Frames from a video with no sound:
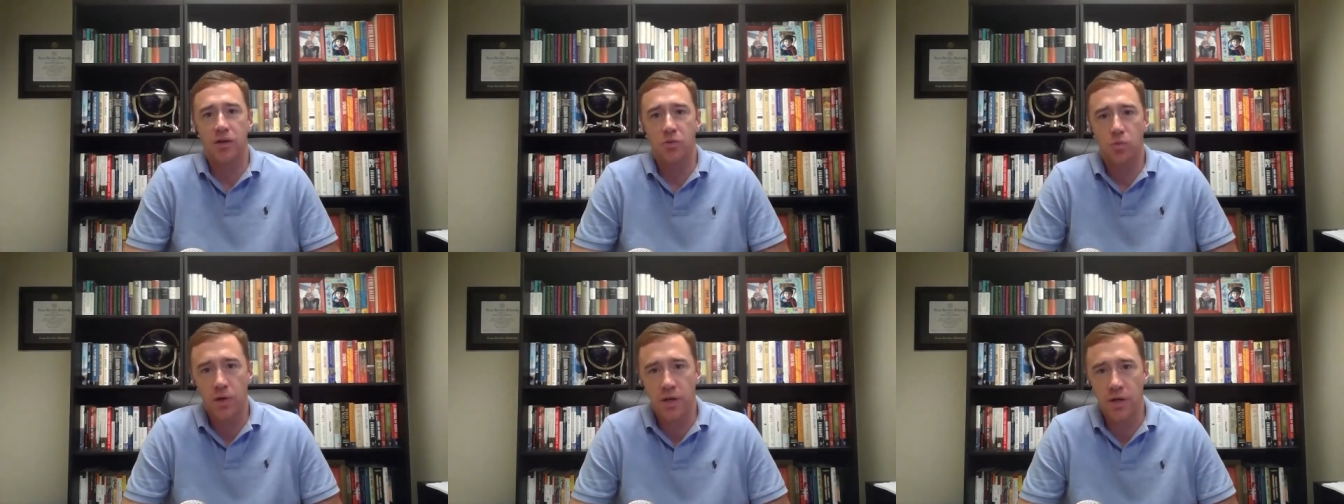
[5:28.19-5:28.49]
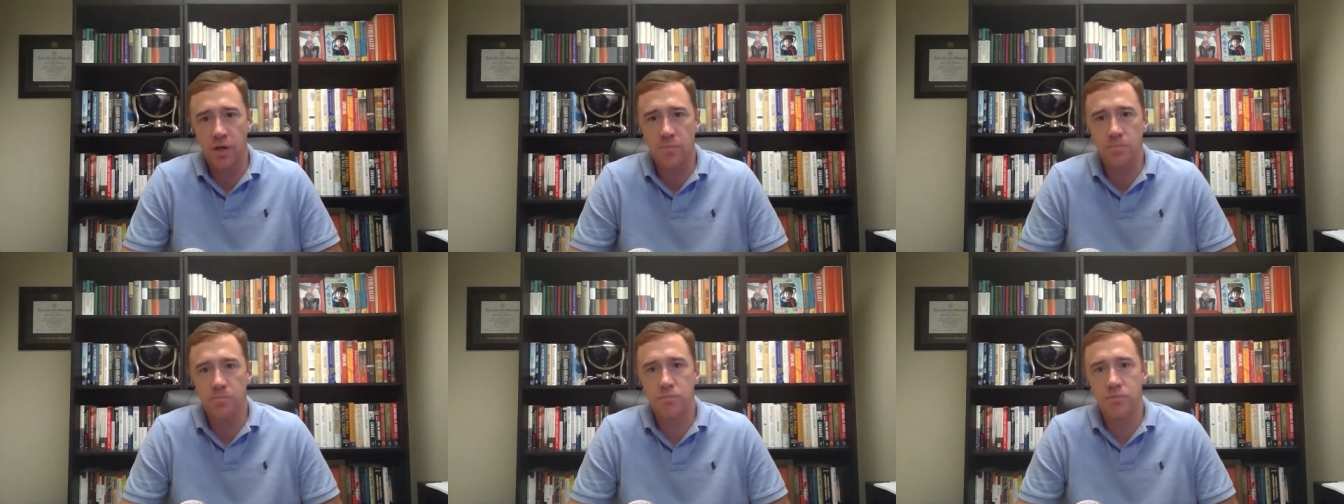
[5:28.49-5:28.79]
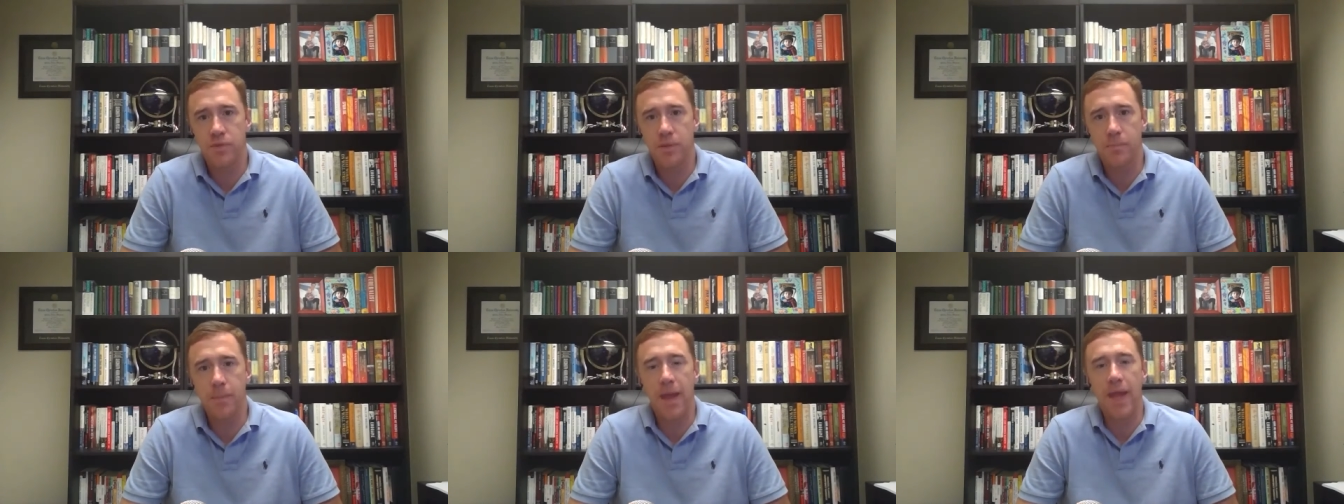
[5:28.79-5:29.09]
where
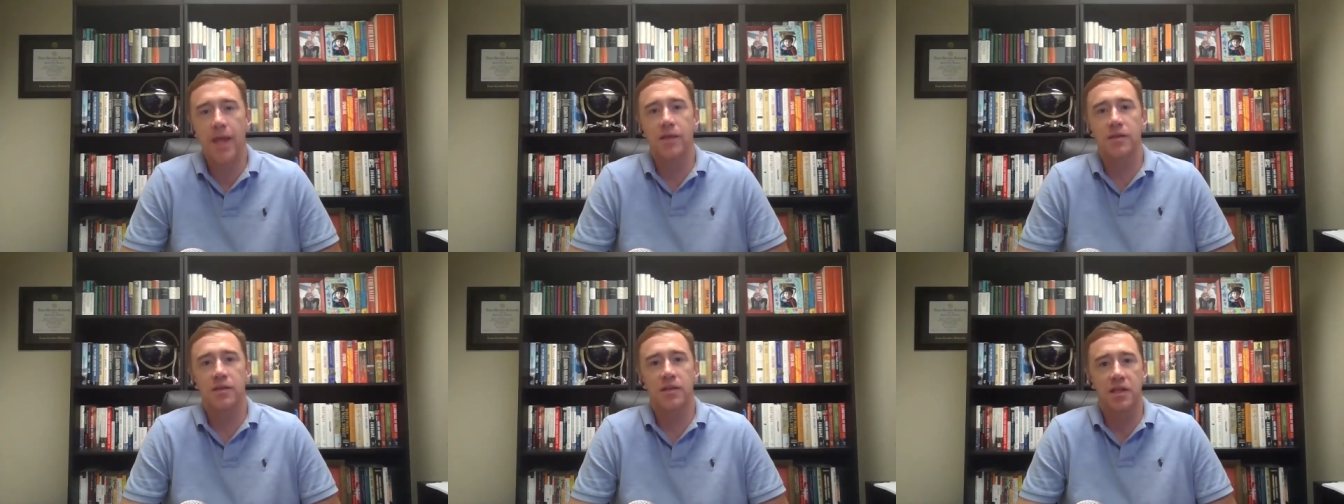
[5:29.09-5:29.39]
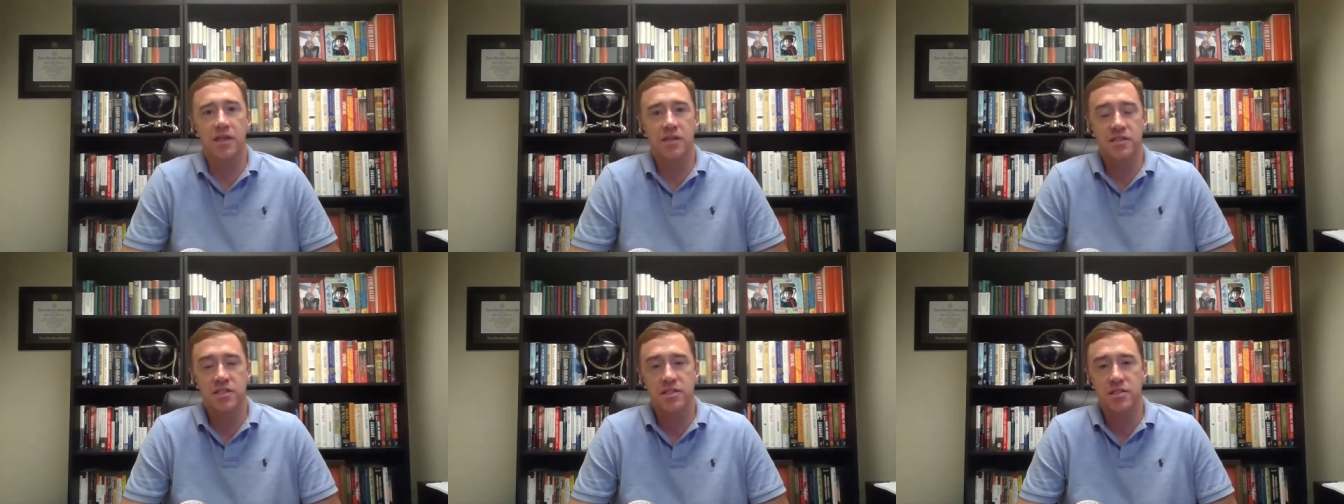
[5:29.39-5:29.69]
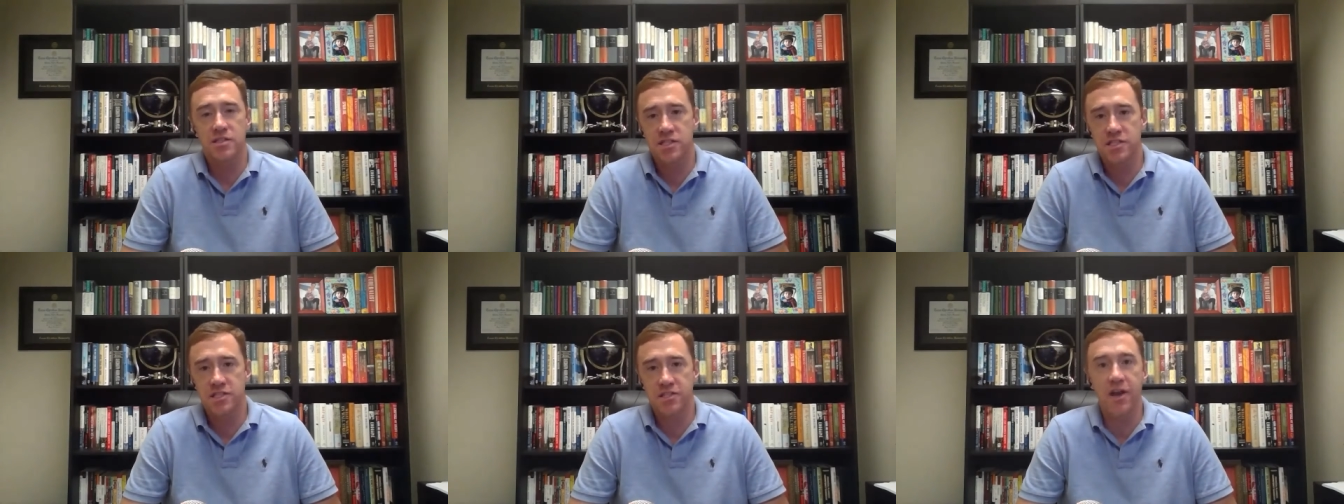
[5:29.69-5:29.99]
demand gets
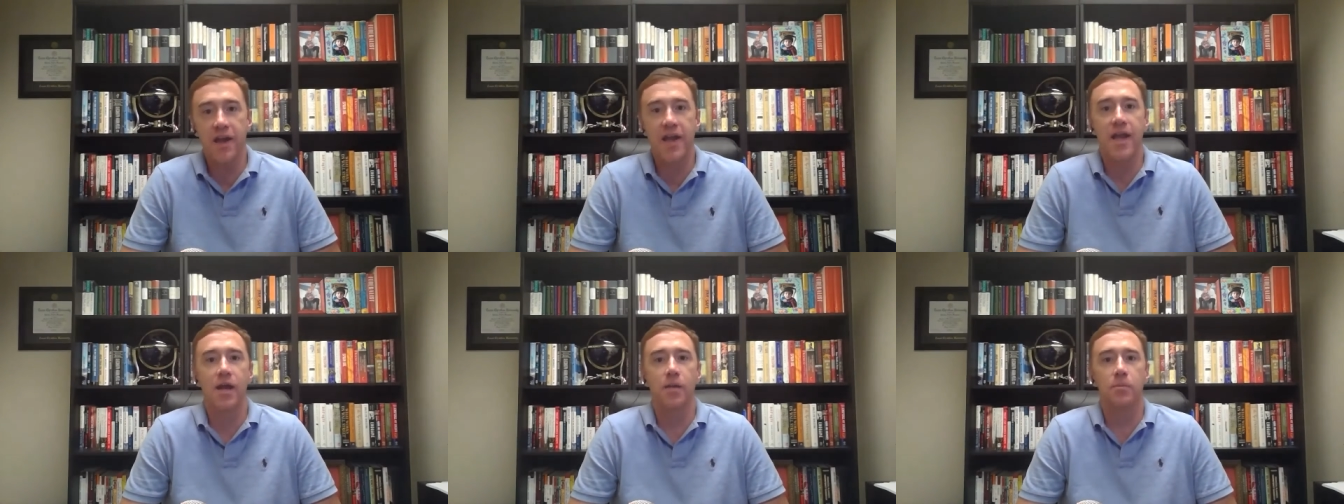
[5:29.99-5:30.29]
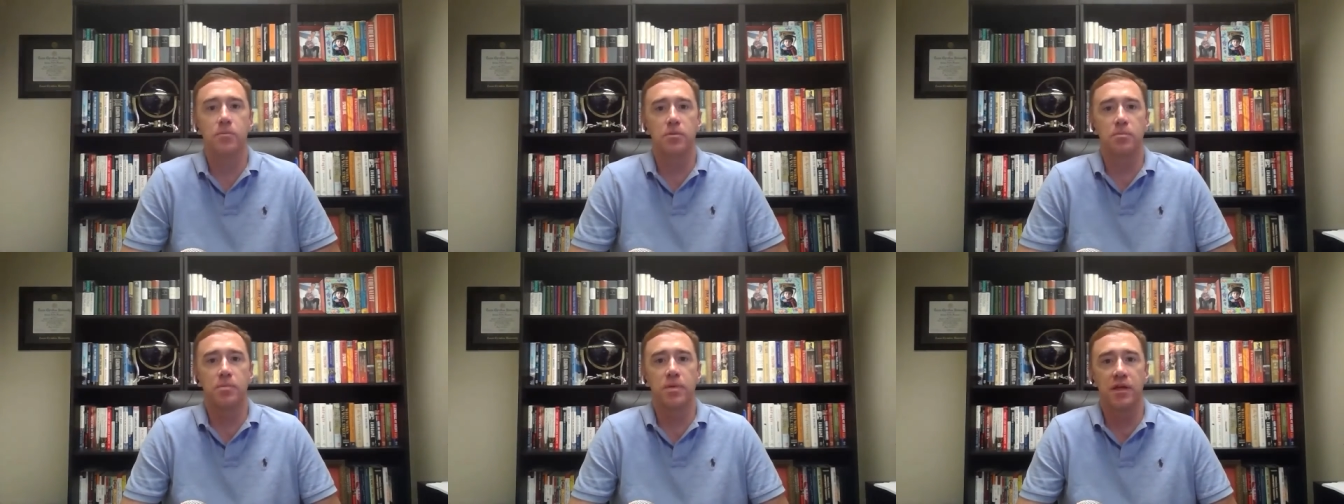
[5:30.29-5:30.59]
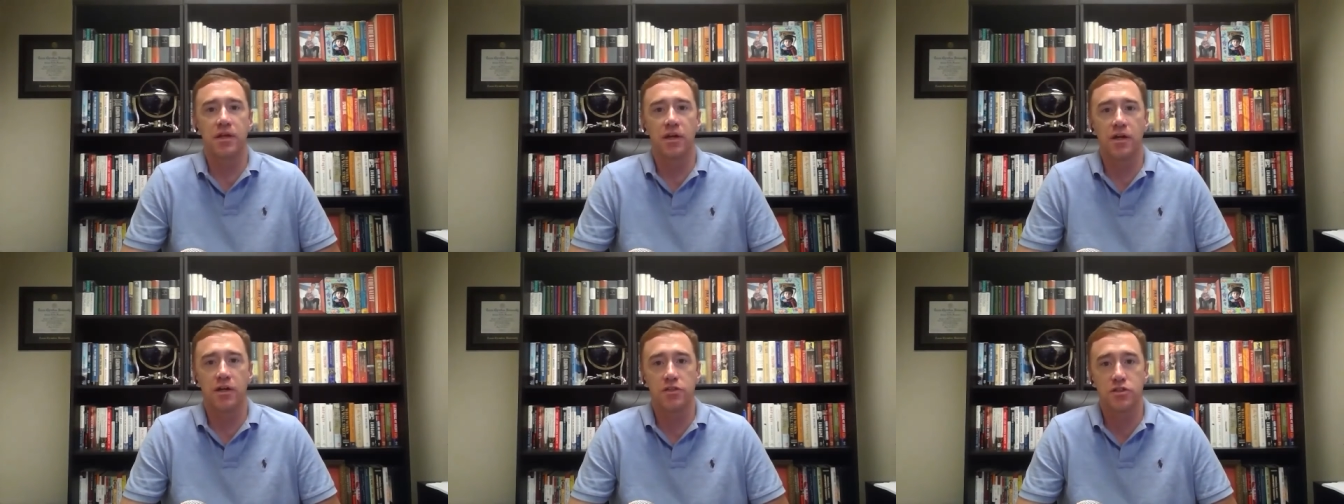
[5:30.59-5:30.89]
slammed
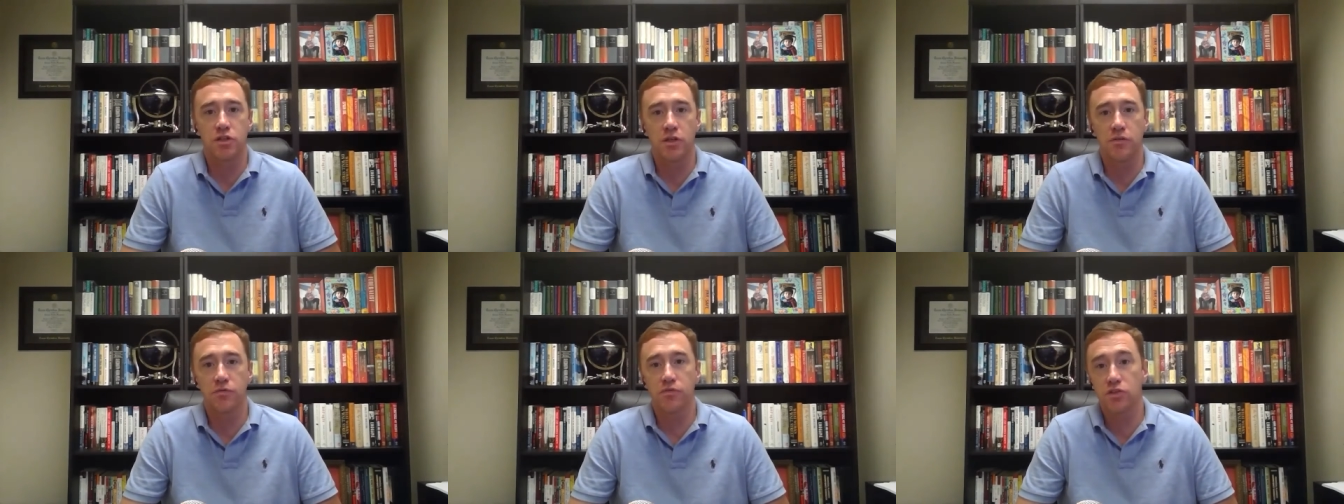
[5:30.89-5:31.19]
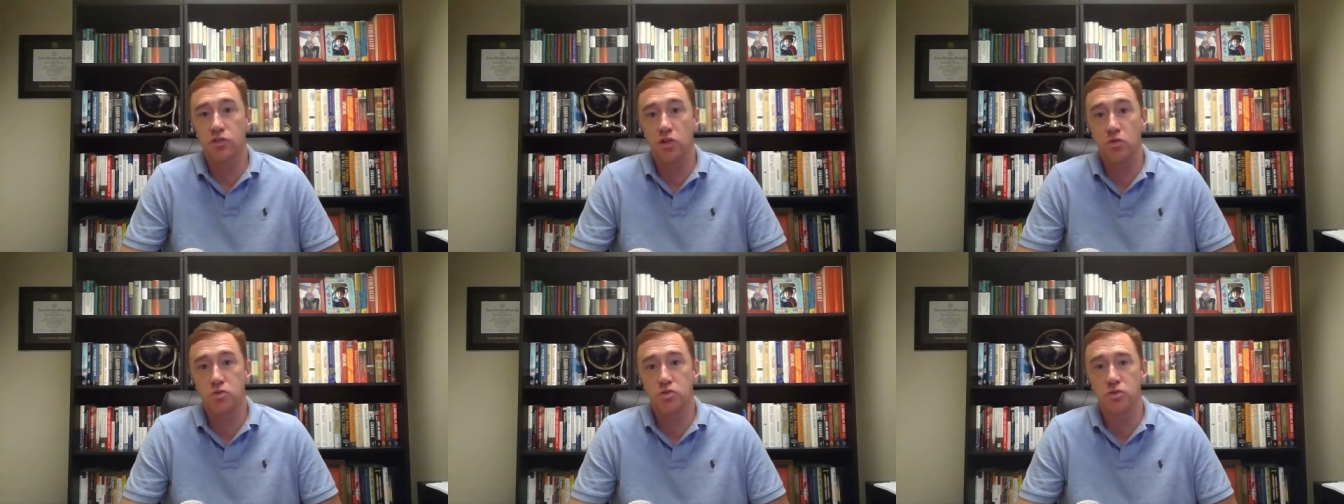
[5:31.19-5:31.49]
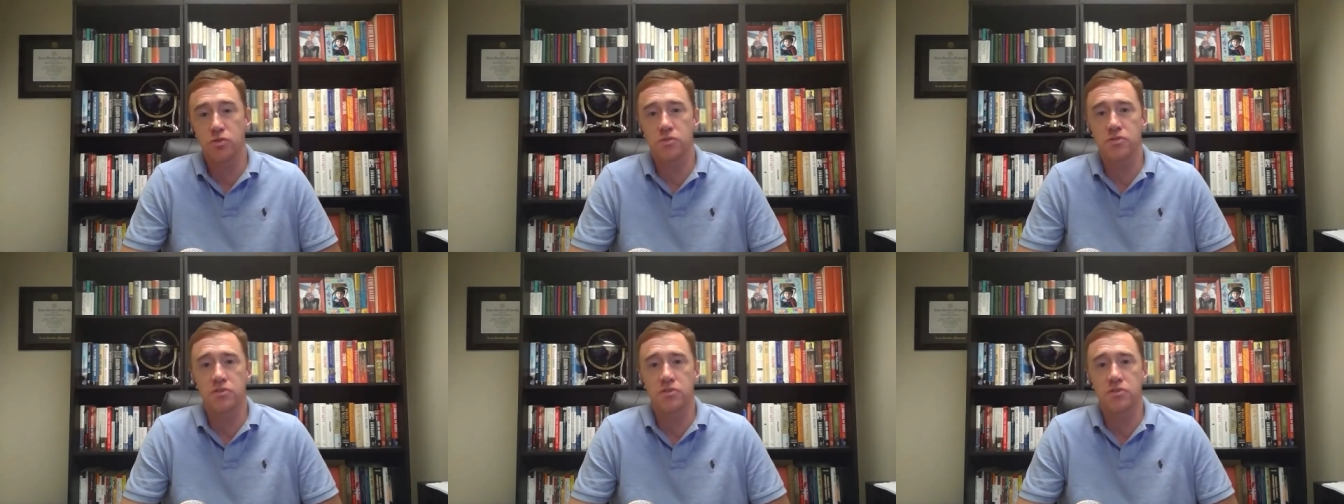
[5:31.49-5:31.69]
because of closures,